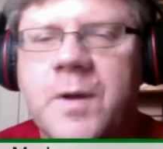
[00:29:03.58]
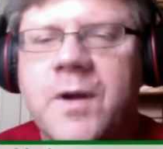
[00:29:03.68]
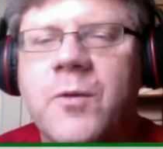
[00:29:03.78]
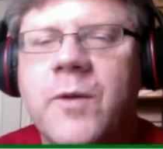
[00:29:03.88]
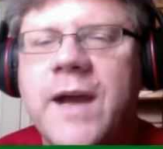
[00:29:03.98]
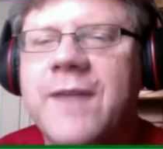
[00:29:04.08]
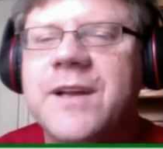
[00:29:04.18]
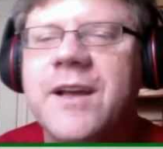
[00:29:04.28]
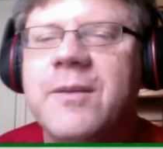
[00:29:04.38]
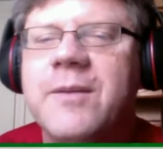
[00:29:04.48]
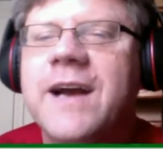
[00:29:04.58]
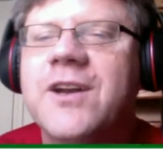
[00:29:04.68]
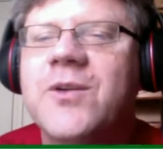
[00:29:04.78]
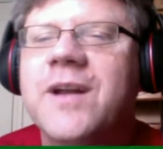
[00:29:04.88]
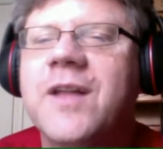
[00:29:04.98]
We have to get you back
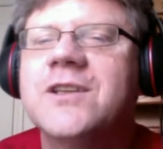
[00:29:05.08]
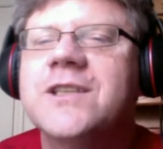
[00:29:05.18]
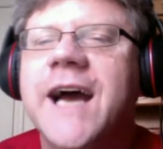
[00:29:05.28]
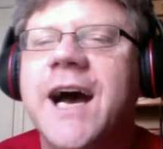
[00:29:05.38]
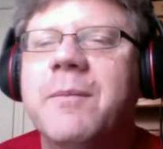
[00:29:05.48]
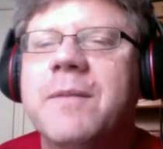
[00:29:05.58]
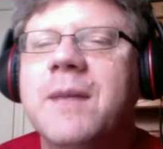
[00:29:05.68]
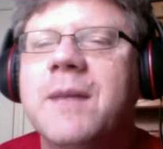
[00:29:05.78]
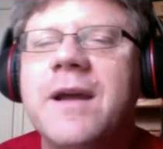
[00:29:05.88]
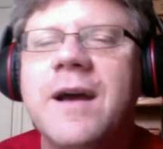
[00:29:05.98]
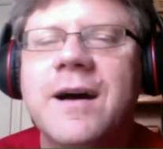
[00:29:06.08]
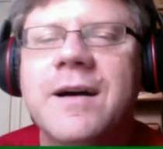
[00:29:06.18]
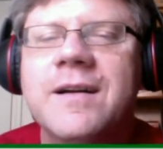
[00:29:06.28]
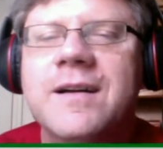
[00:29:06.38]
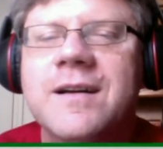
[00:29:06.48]
to another chat. Let me
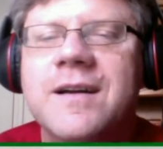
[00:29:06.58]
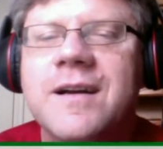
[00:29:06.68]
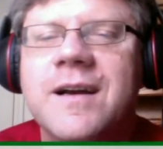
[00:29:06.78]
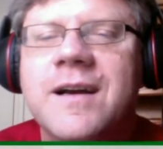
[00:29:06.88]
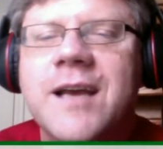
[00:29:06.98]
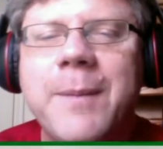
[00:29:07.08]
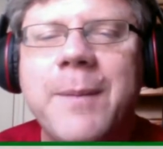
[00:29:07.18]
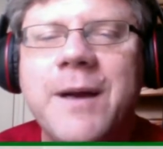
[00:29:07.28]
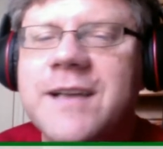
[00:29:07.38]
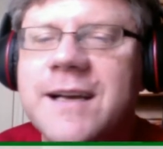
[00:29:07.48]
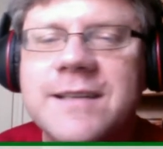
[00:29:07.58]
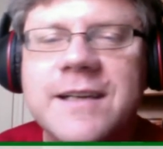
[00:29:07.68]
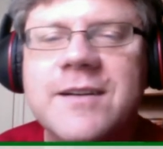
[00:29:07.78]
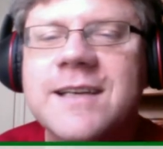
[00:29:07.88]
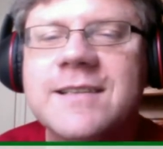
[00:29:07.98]
keep on testing,
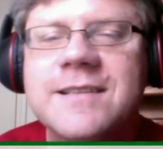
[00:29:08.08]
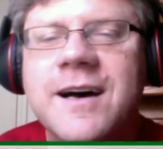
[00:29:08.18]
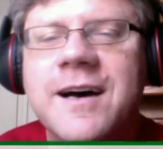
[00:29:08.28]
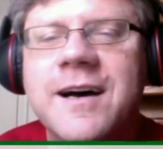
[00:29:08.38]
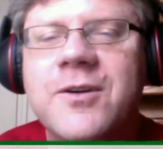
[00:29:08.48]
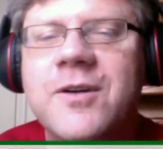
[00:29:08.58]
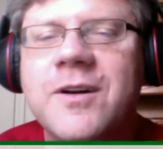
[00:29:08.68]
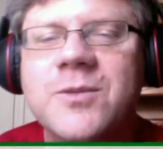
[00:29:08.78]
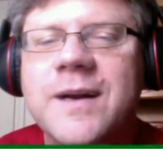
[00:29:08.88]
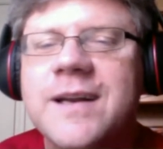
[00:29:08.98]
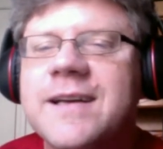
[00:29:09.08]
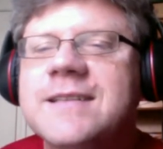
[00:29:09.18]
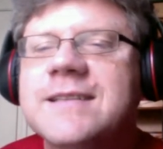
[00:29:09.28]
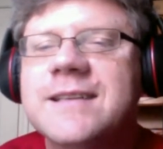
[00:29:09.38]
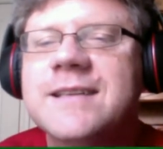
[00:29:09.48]
Chris. Who knows what it
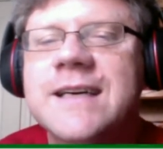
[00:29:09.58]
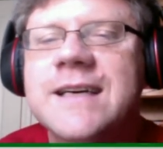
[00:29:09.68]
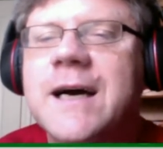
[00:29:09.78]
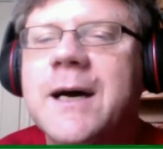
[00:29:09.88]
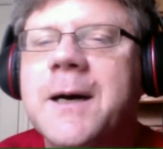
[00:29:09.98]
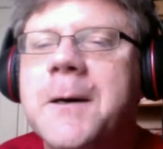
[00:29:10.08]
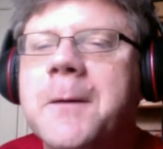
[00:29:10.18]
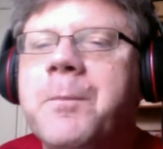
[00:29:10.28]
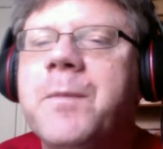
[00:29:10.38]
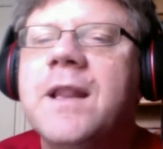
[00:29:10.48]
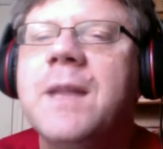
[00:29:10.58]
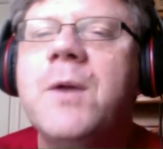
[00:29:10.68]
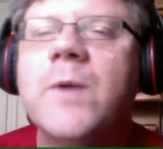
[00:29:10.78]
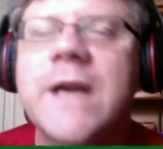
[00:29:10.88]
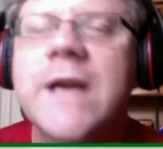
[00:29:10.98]
is? Let me
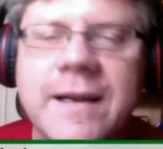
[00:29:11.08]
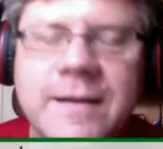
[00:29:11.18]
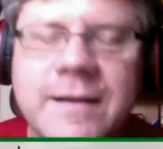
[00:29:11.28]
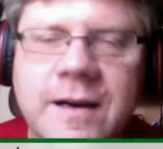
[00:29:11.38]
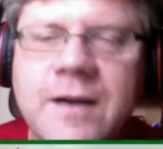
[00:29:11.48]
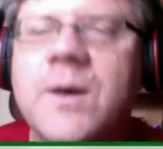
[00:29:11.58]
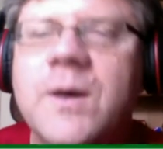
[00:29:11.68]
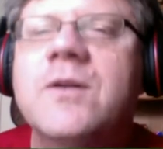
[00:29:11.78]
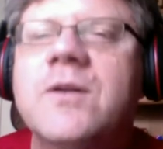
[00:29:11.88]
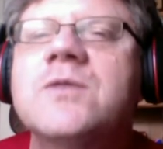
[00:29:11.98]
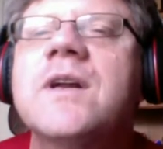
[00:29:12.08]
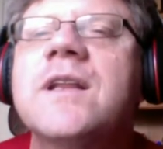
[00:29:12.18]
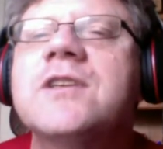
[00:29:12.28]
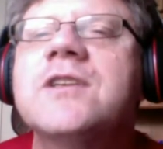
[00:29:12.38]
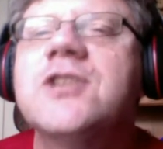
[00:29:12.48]
read what Chris wrote in
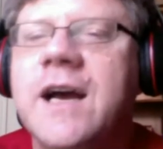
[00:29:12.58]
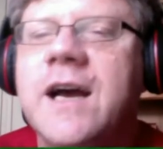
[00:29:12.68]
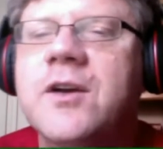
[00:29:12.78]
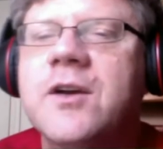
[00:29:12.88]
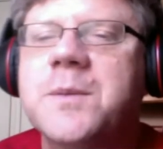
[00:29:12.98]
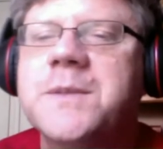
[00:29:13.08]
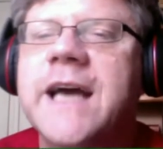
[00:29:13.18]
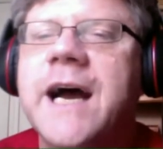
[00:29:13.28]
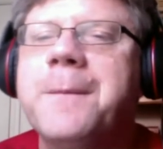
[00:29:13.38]
the chat, in the group chat.